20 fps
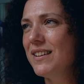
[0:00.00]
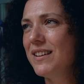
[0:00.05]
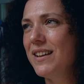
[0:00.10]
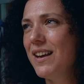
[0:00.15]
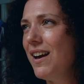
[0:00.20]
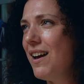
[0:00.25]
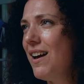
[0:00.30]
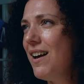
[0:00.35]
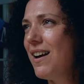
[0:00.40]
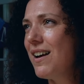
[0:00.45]

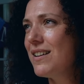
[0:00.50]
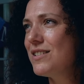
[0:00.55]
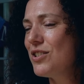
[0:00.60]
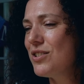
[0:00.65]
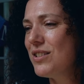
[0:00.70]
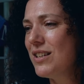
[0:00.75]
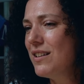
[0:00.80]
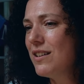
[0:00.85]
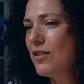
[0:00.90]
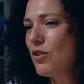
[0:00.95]
yeah, I
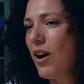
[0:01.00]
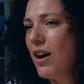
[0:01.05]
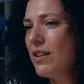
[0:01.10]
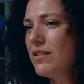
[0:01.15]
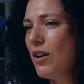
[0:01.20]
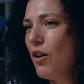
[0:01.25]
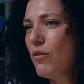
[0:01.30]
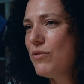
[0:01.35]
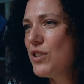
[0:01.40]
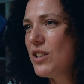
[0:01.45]
just think you're
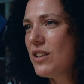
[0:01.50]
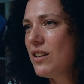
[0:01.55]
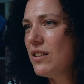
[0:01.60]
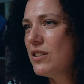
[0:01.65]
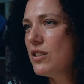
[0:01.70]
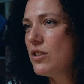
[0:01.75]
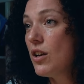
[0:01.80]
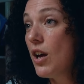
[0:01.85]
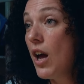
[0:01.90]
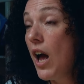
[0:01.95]
cutting it off
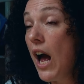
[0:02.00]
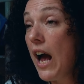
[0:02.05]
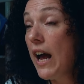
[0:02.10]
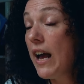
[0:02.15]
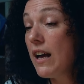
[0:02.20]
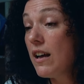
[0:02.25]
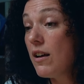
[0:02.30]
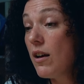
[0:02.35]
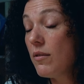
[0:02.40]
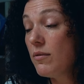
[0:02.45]
to
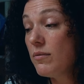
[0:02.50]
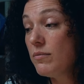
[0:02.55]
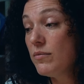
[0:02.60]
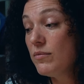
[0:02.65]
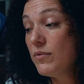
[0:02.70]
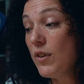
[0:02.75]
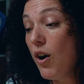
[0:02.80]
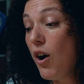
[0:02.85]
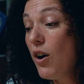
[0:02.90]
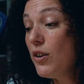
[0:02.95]

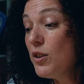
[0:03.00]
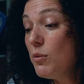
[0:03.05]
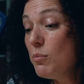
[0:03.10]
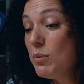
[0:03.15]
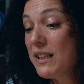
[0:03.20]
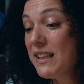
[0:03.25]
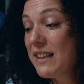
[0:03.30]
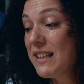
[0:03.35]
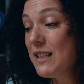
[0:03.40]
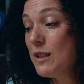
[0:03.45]

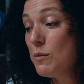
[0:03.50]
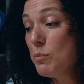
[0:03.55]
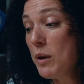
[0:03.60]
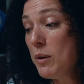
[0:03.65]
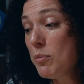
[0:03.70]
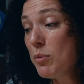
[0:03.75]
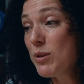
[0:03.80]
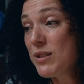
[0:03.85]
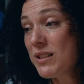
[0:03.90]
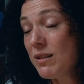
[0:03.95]
arguably these
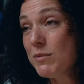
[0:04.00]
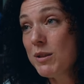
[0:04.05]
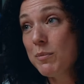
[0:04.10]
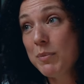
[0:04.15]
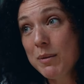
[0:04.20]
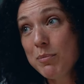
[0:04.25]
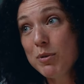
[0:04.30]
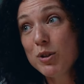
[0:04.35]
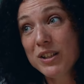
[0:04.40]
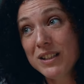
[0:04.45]
people are some of the
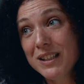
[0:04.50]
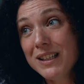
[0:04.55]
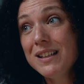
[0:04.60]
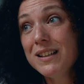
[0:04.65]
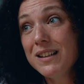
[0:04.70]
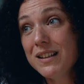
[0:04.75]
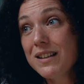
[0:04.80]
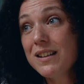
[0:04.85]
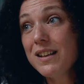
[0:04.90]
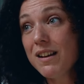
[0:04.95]
people that
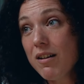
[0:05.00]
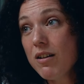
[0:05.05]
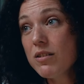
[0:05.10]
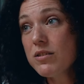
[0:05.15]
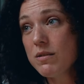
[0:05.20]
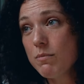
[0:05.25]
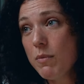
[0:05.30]
need the arts